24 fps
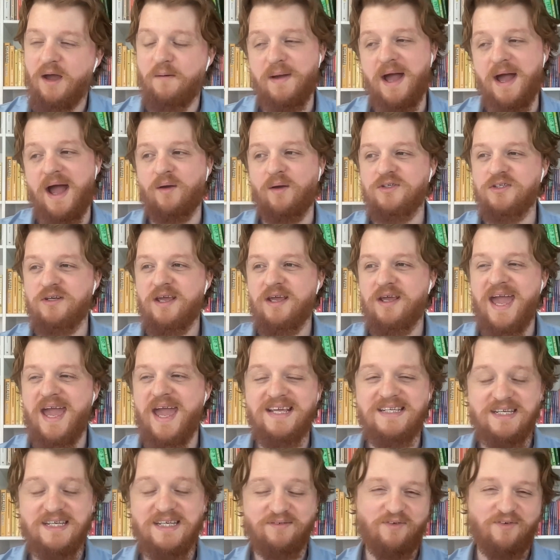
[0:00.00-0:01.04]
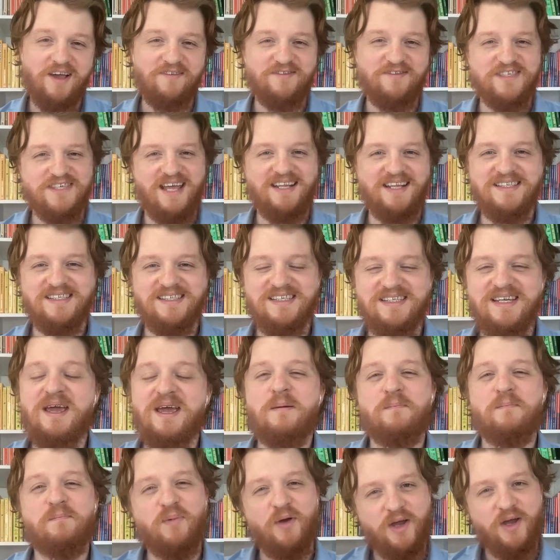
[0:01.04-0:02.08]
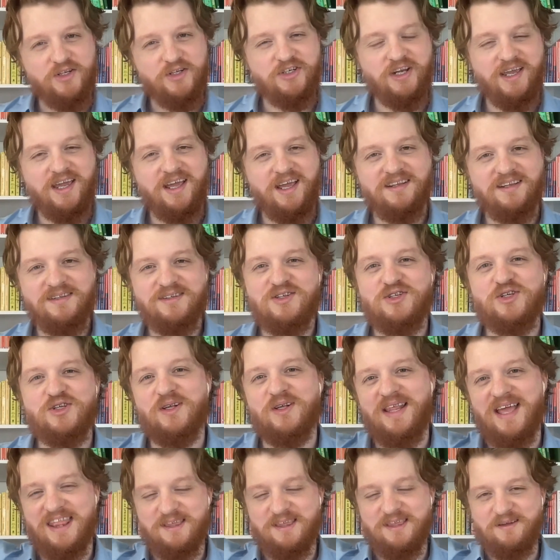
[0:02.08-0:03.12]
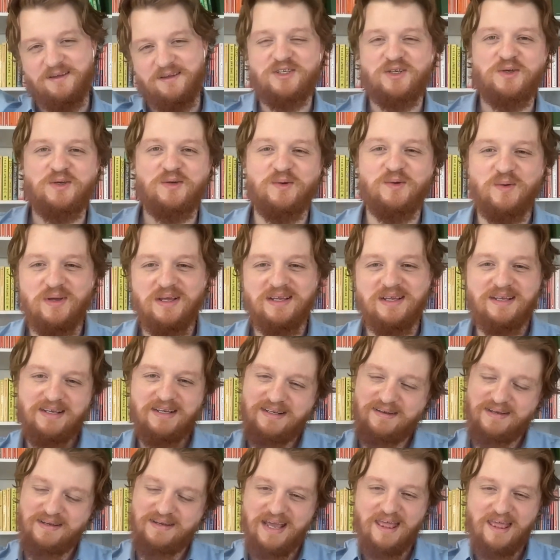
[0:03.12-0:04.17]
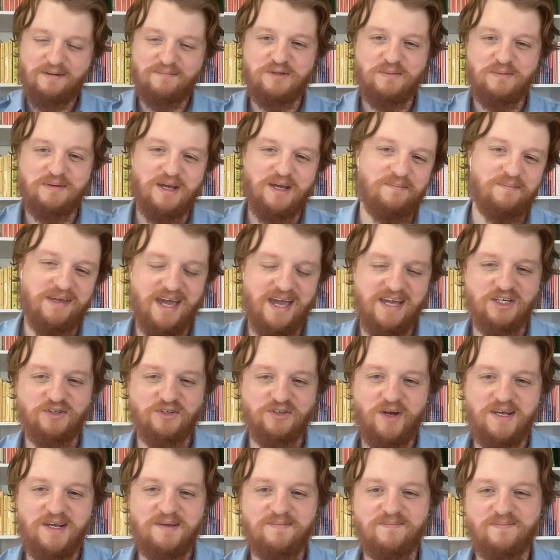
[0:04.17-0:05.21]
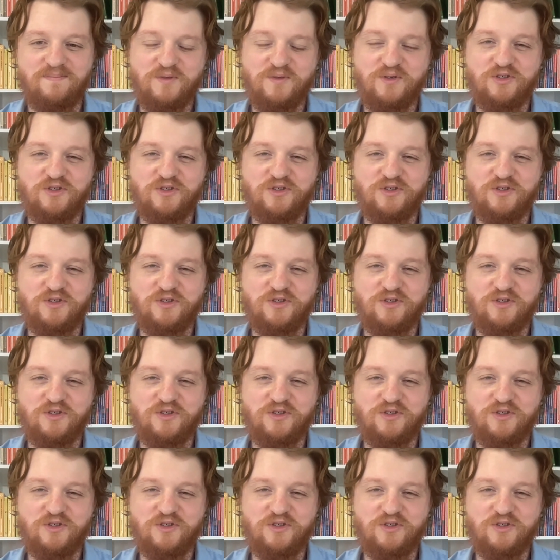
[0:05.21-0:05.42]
about 85 cents per chicken to get them to become cage free.